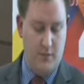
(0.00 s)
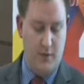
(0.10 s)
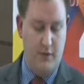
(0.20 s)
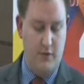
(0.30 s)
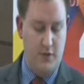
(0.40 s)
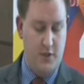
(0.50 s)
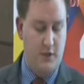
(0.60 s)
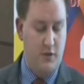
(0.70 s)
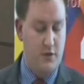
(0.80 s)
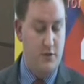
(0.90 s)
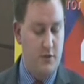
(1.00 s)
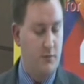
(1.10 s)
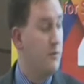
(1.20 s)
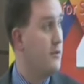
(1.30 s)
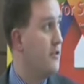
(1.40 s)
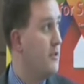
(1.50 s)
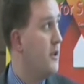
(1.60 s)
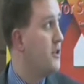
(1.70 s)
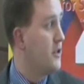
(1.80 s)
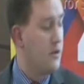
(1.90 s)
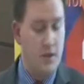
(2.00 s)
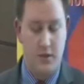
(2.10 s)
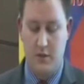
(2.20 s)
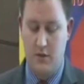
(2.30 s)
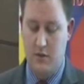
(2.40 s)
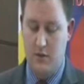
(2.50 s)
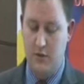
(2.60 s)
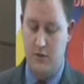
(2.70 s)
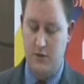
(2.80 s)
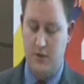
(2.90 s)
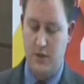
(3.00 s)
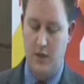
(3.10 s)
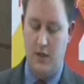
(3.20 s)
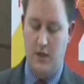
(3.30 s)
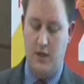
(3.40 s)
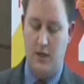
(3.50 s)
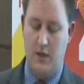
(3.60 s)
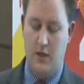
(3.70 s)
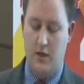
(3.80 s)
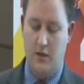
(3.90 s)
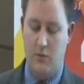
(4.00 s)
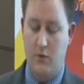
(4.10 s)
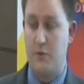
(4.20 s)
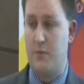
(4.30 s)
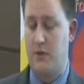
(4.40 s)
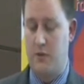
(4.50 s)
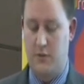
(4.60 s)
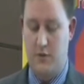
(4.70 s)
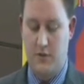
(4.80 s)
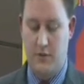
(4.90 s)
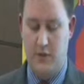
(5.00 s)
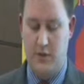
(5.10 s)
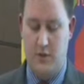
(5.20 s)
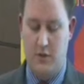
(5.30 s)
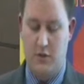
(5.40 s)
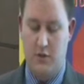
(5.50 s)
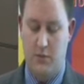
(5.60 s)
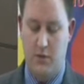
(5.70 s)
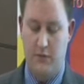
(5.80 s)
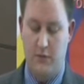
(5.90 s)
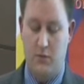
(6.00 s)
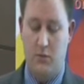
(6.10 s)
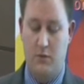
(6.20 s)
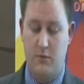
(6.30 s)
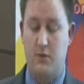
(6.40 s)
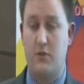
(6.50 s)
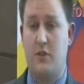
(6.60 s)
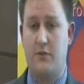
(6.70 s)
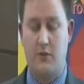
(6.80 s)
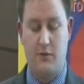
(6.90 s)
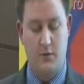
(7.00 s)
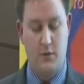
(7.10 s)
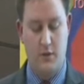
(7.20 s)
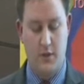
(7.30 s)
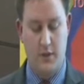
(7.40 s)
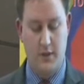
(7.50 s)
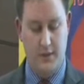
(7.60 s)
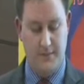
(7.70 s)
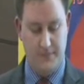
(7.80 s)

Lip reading: behavioral and psychological symptoms of dementia criteria that are used, and 1 was picked up because of antipsychotic behavior, and 1 was transferred to another clinic.